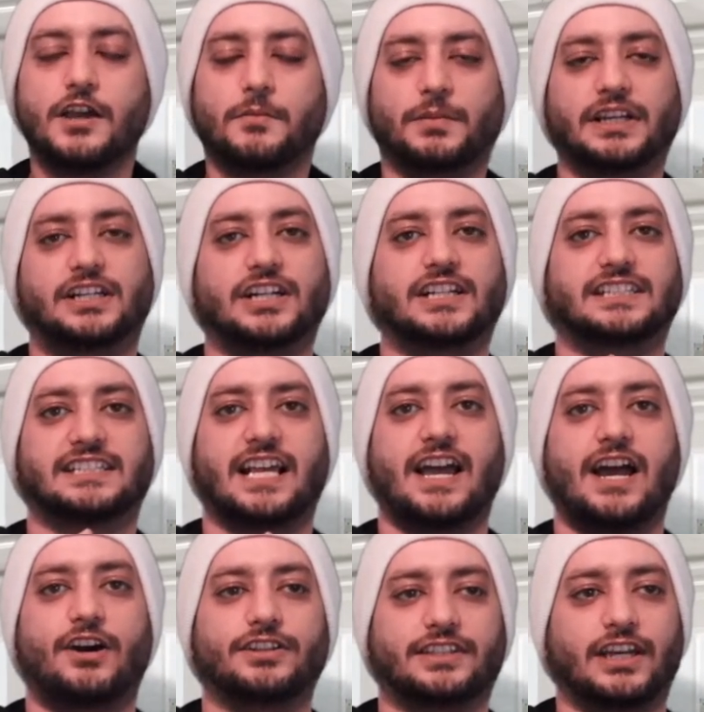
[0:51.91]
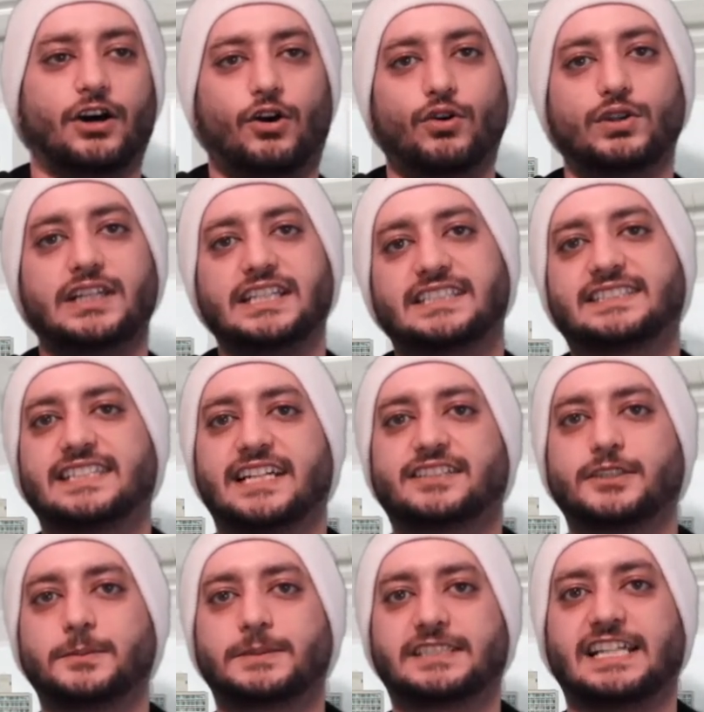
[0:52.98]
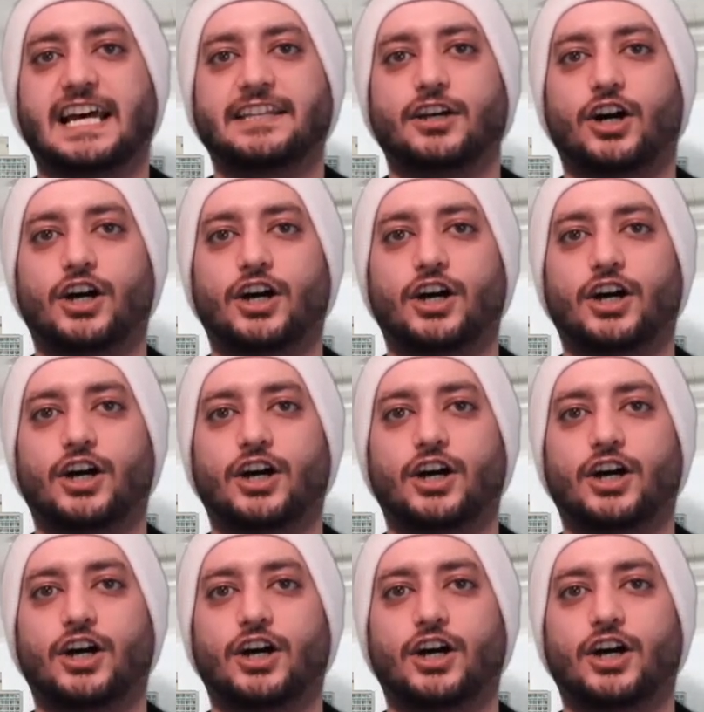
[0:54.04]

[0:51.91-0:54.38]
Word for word: because the only setups that